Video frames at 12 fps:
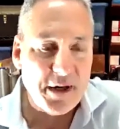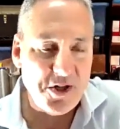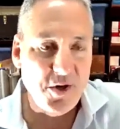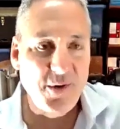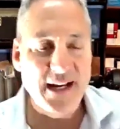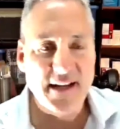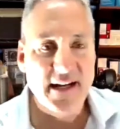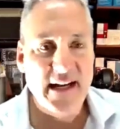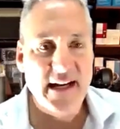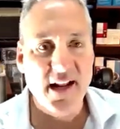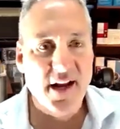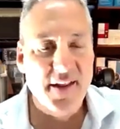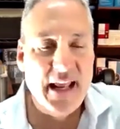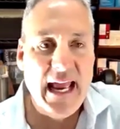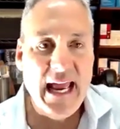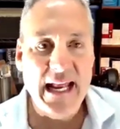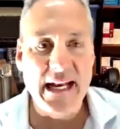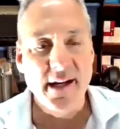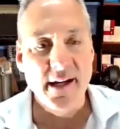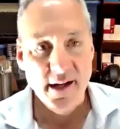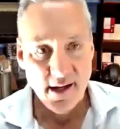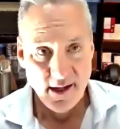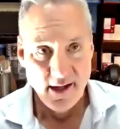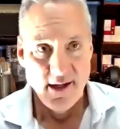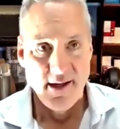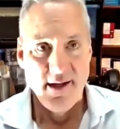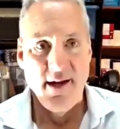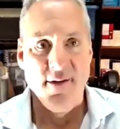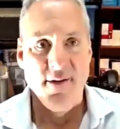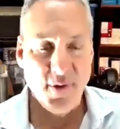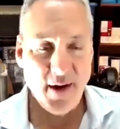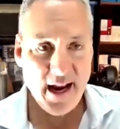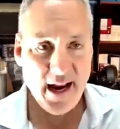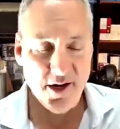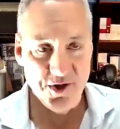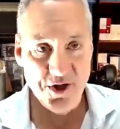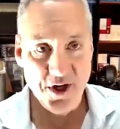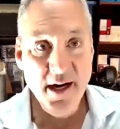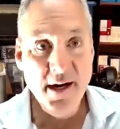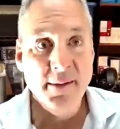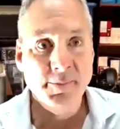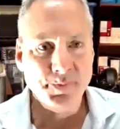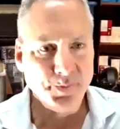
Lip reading: but you hit the nail on the head. Free energy